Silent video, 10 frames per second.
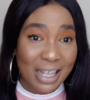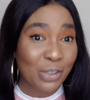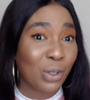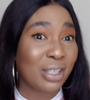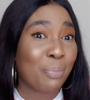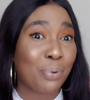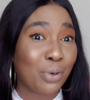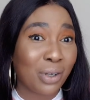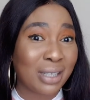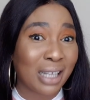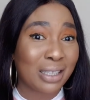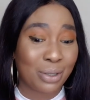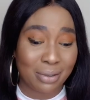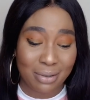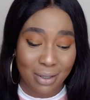It's not a product
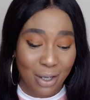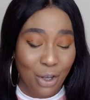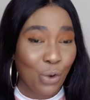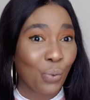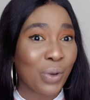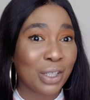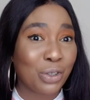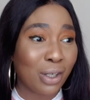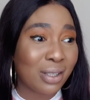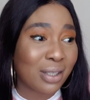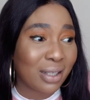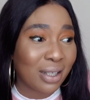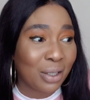that will just,